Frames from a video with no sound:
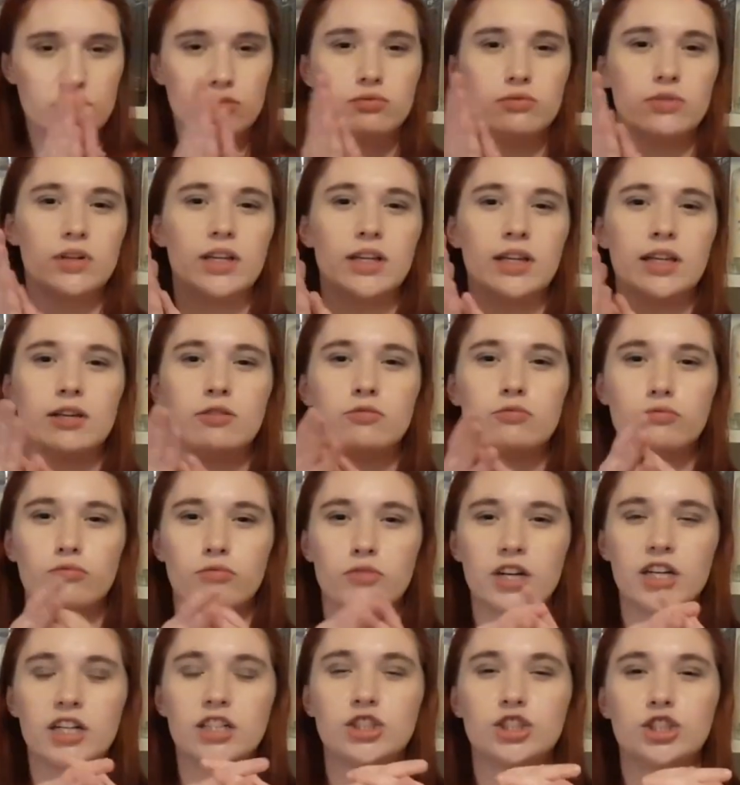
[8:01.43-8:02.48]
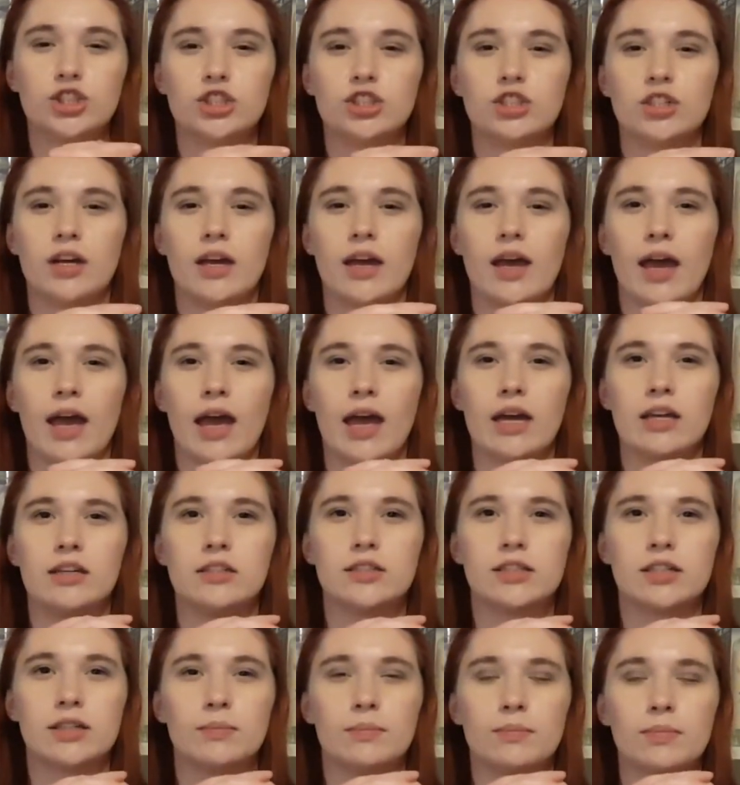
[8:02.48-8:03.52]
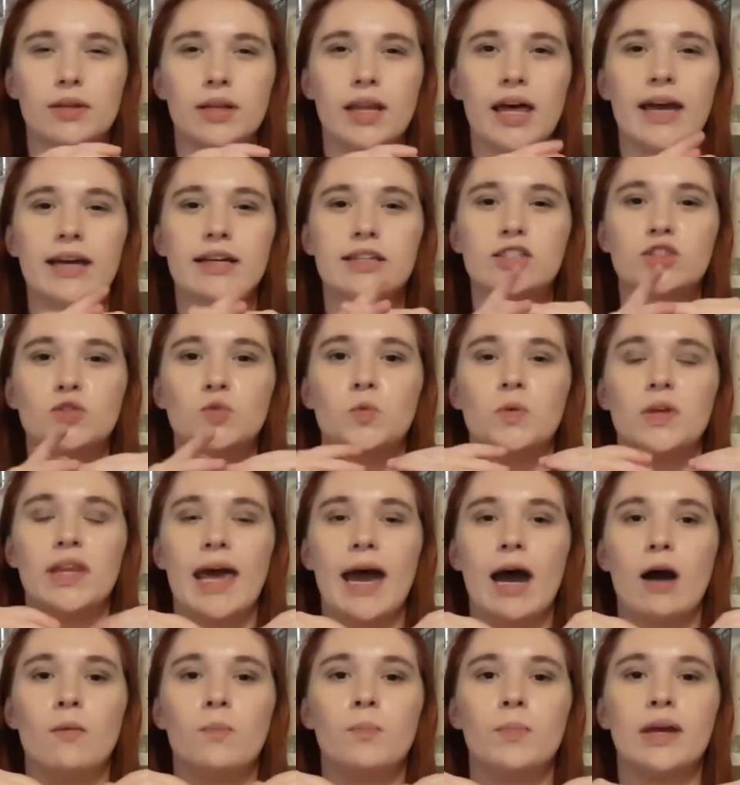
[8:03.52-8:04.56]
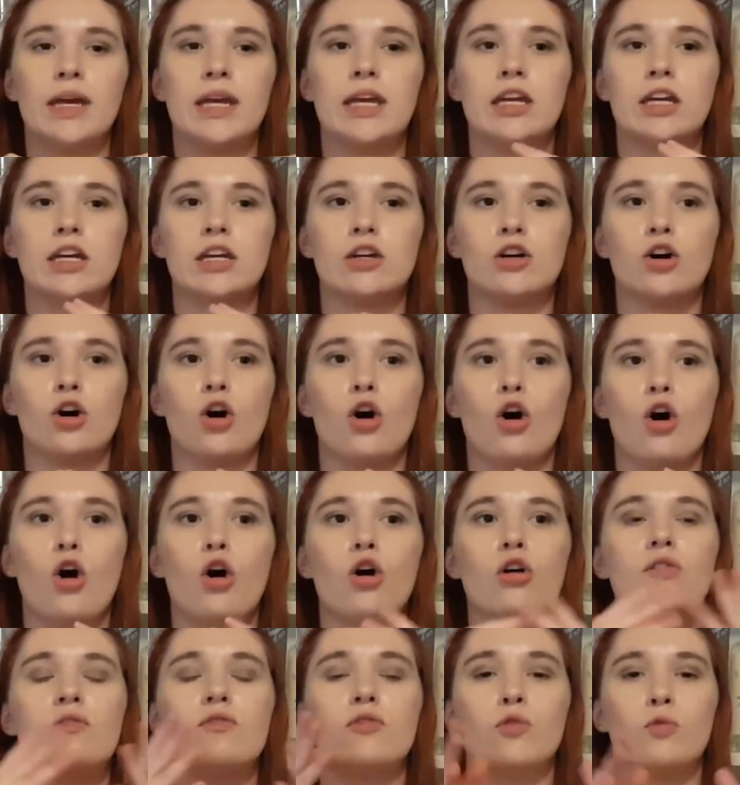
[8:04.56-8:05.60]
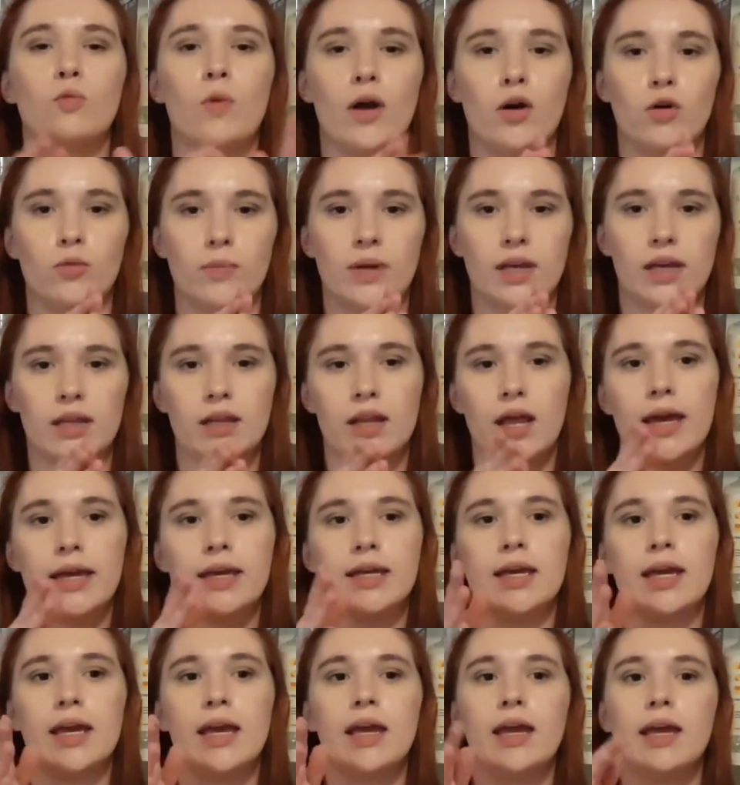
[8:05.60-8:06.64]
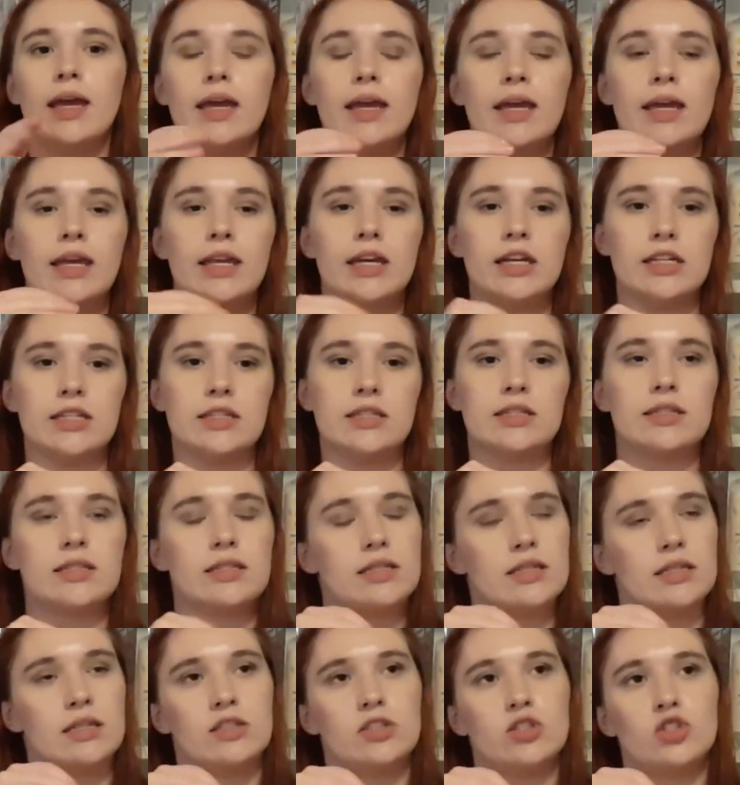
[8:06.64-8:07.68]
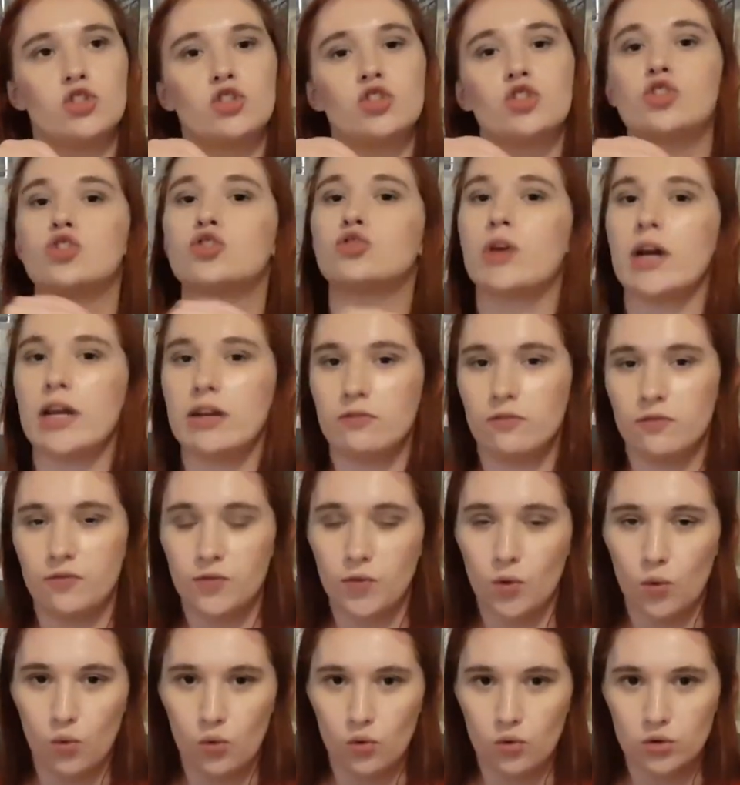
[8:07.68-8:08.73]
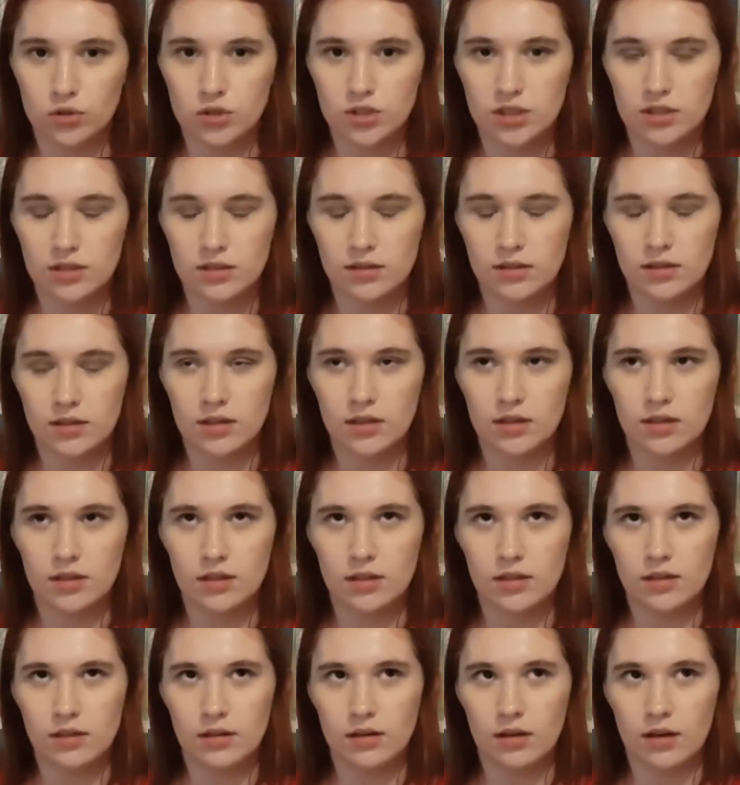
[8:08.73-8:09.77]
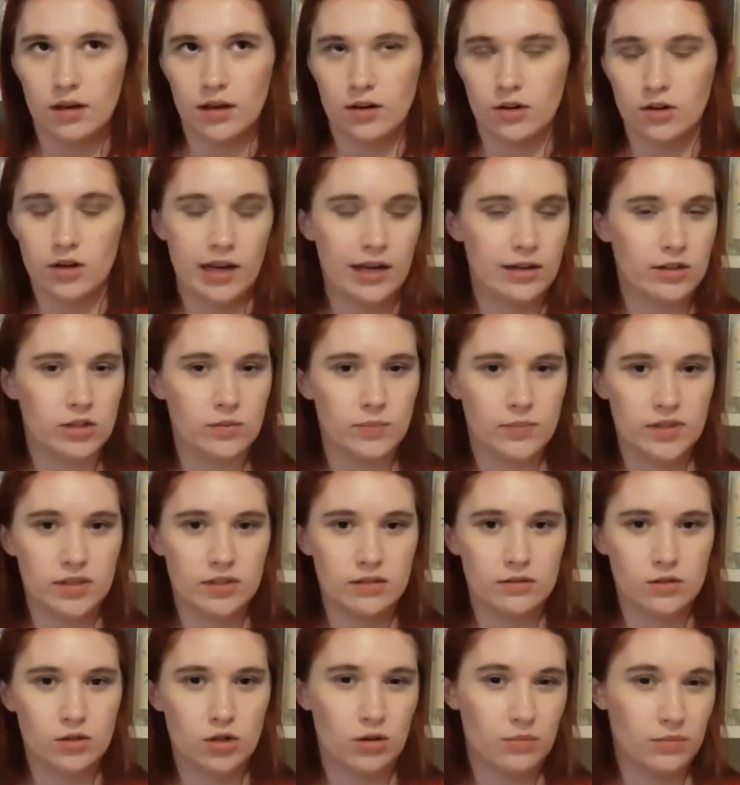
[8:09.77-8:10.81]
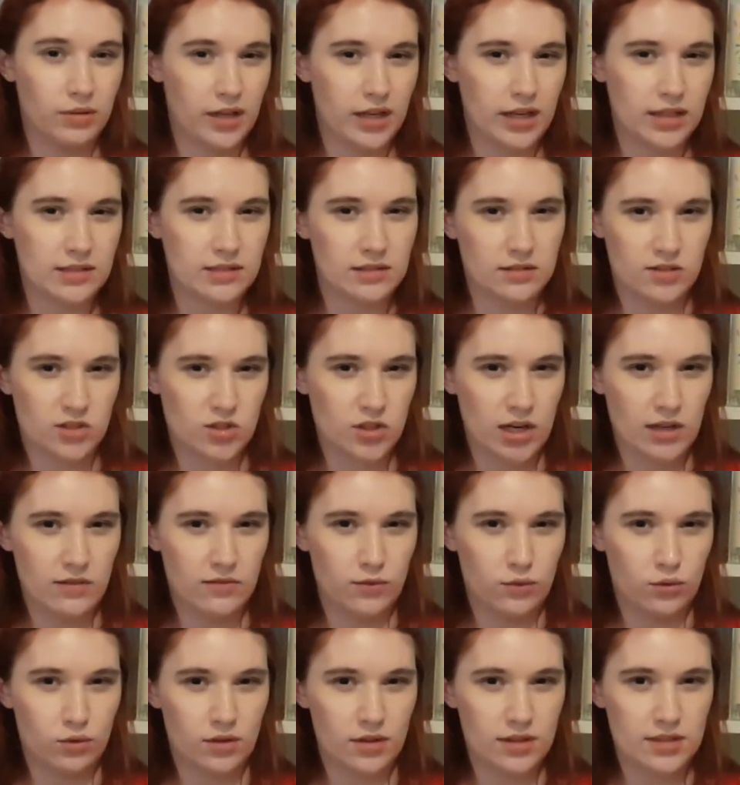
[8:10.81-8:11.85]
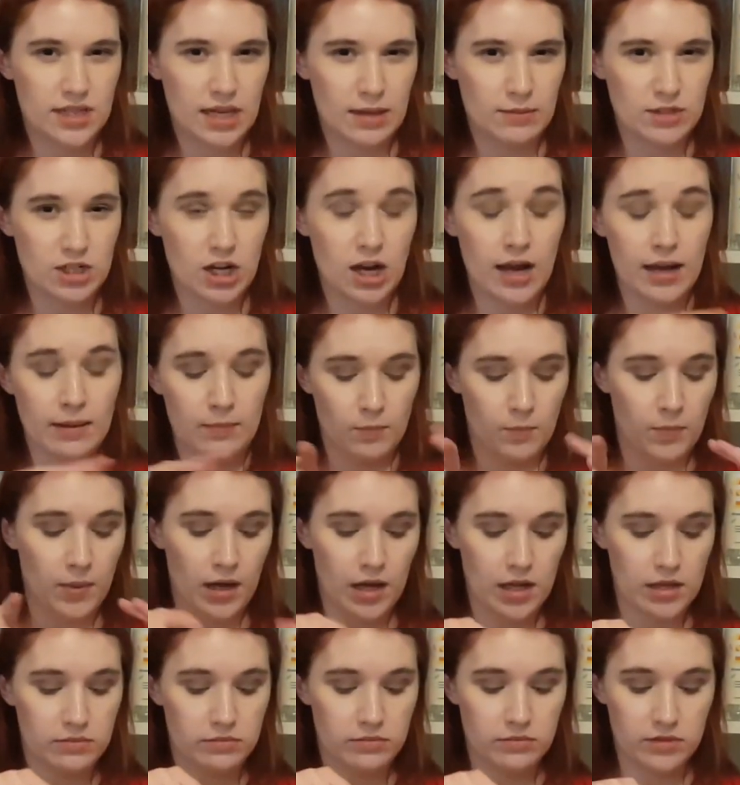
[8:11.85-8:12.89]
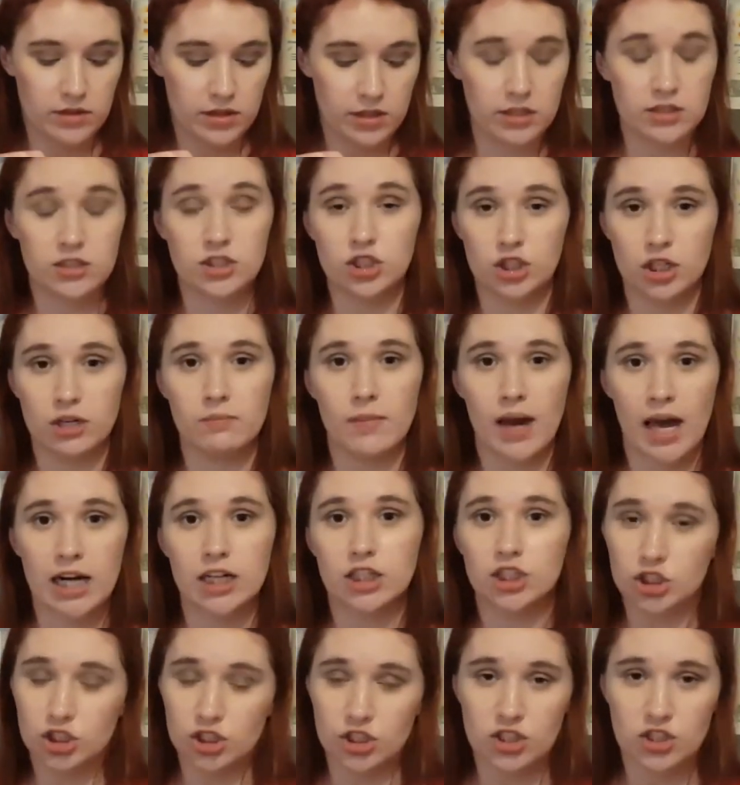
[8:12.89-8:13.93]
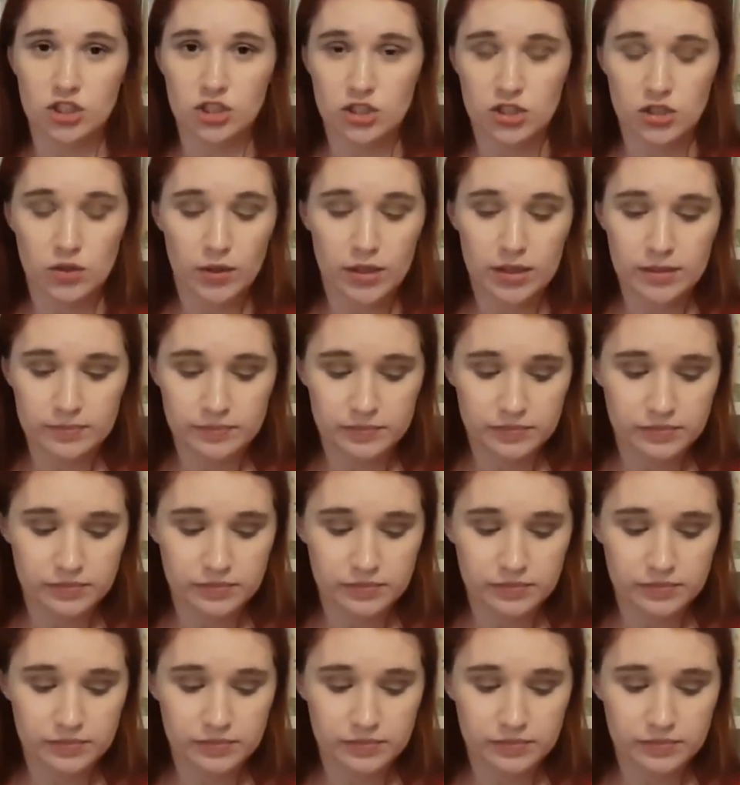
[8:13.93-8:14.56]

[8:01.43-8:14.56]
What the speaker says: really rich and complex without being overwhelming. Like, it is straightforward. I don't know how it can be complex and straightforward at the same time, but this gin manages to do it.